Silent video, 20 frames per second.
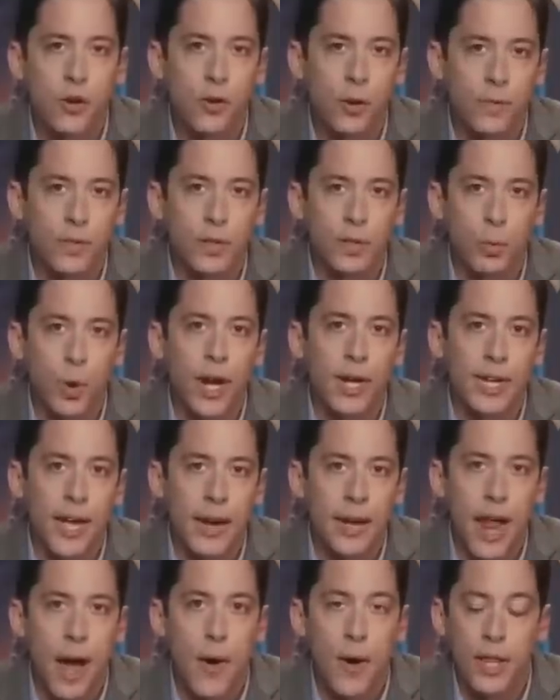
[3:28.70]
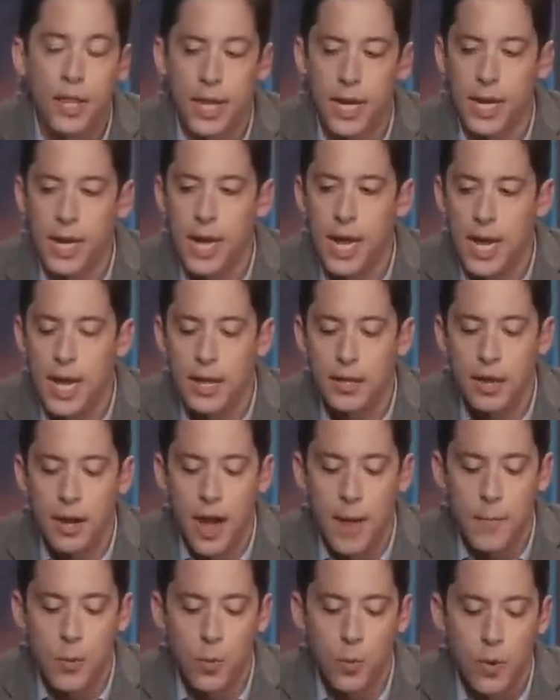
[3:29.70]
I had a nervous breakdown. Now I think
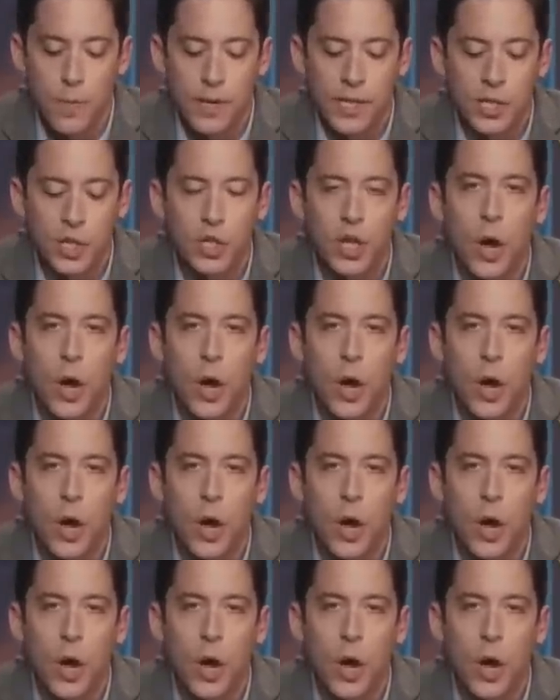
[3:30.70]
that I'm a woman.